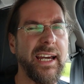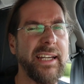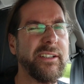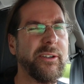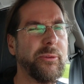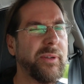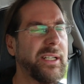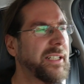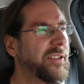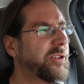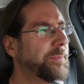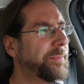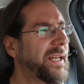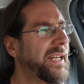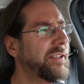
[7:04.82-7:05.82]
not a real
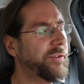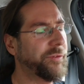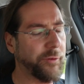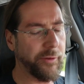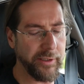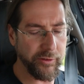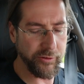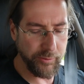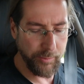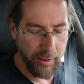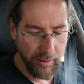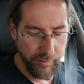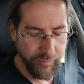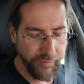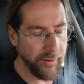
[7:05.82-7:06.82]
space for your
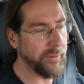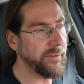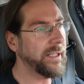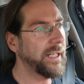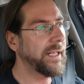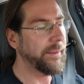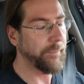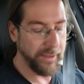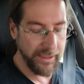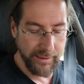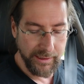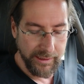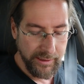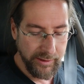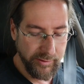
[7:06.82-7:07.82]
smartphone. I mean,
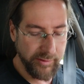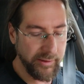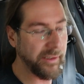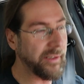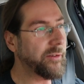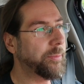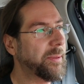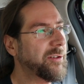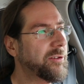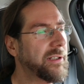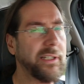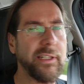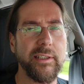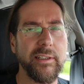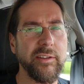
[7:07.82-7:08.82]
there is,
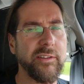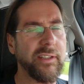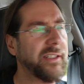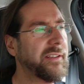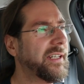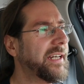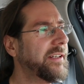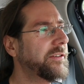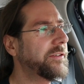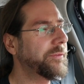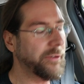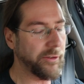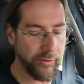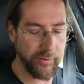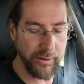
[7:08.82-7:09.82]
especially in this intense
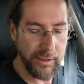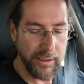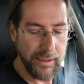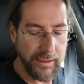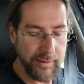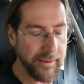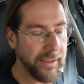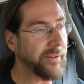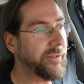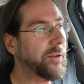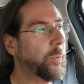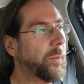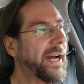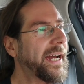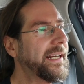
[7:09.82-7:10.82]
version, there's
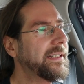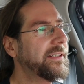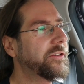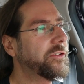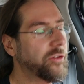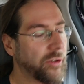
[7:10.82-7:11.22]
the wireless